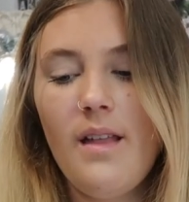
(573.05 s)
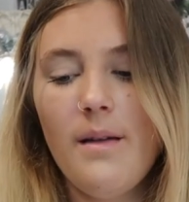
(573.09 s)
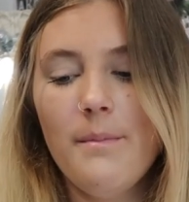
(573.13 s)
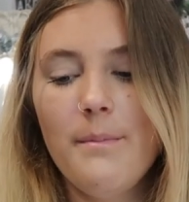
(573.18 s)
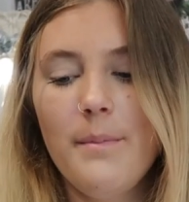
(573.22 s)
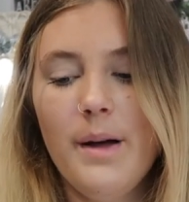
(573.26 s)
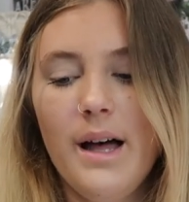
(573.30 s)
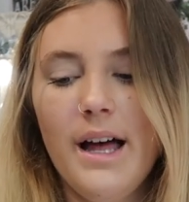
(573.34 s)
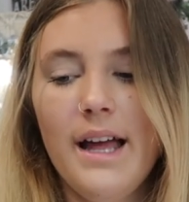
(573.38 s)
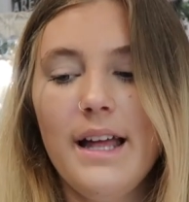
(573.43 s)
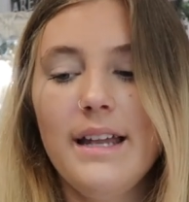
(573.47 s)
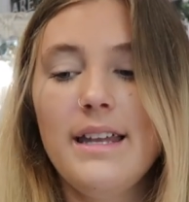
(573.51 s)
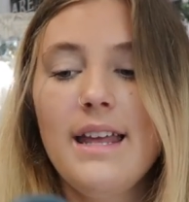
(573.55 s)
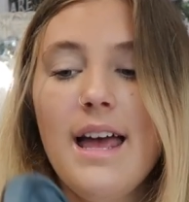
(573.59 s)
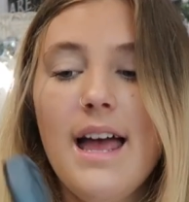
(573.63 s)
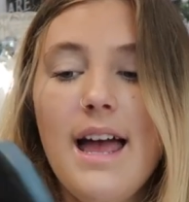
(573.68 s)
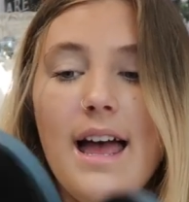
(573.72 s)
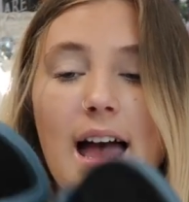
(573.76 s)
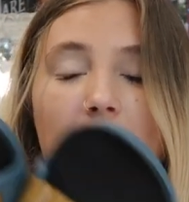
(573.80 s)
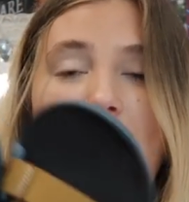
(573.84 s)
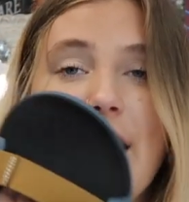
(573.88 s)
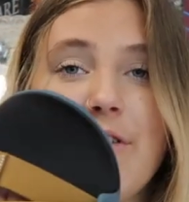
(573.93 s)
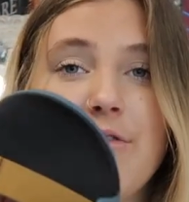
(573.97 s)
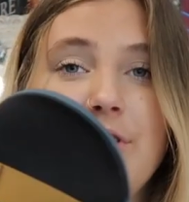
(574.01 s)
But
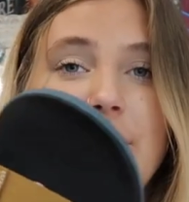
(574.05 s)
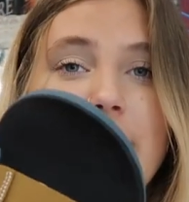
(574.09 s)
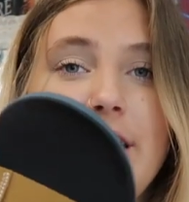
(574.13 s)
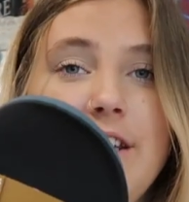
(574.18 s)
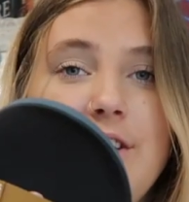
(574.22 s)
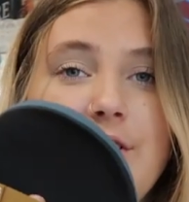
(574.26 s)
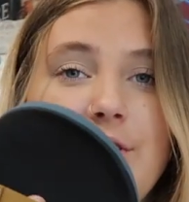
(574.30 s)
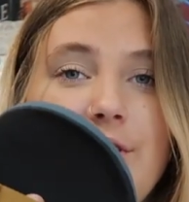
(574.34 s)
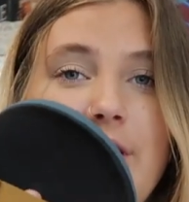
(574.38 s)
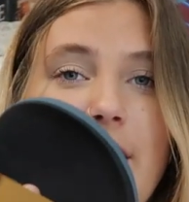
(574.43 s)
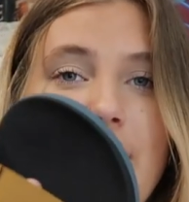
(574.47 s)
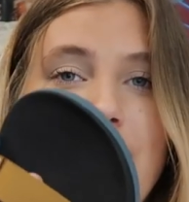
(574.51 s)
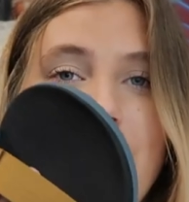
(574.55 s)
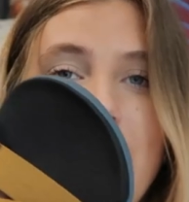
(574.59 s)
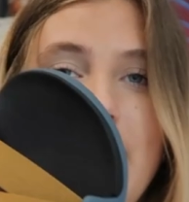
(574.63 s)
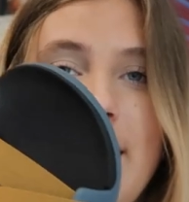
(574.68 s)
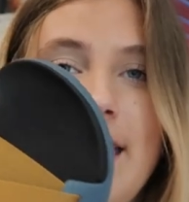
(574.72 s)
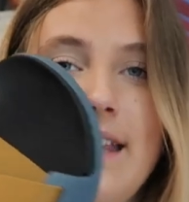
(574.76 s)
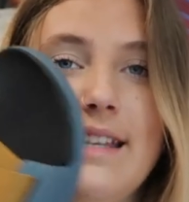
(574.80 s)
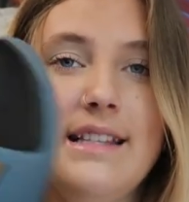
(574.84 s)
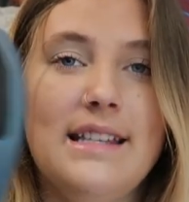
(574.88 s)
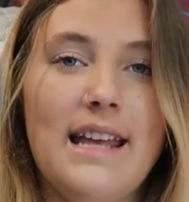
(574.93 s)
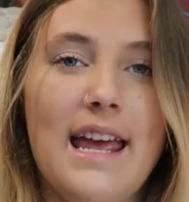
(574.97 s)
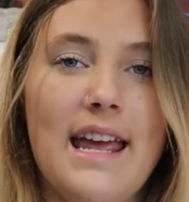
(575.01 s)
I really do love
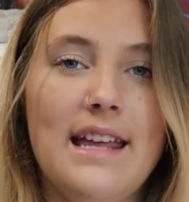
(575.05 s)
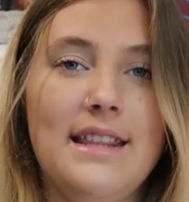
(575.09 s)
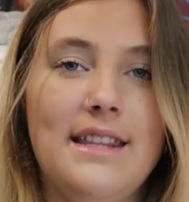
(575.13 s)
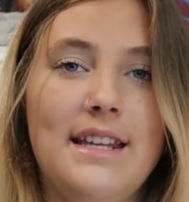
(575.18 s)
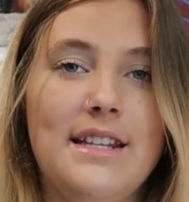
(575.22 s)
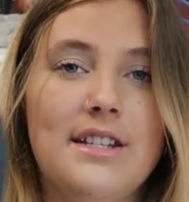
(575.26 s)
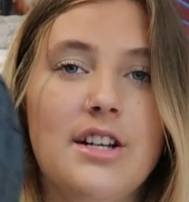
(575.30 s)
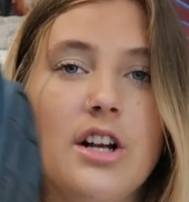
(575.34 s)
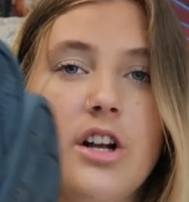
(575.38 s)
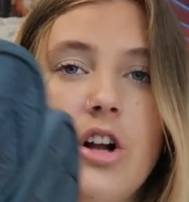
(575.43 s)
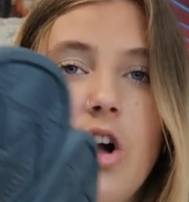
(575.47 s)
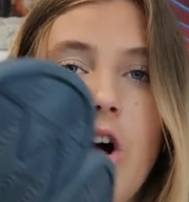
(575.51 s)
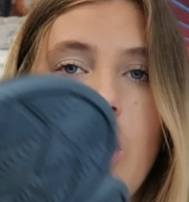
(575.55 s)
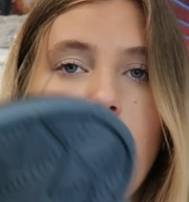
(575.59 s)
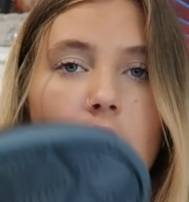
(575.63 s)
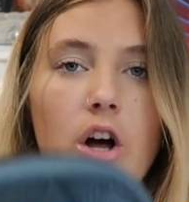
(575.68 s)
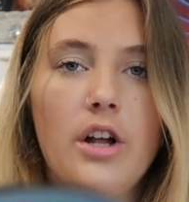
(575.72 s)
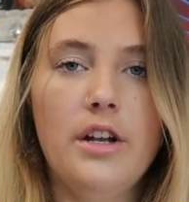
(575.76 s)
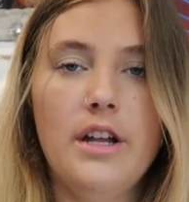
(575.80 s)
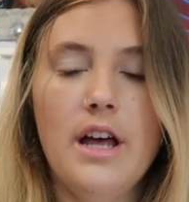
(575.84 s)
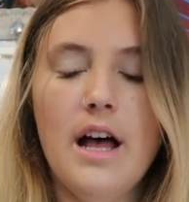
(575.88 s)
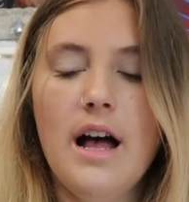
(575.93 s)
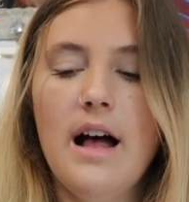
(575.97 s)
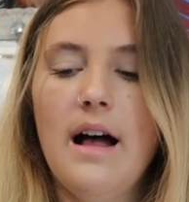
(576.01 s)
these, and these are
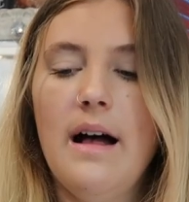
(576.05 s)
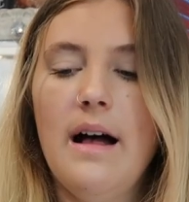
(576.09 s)
called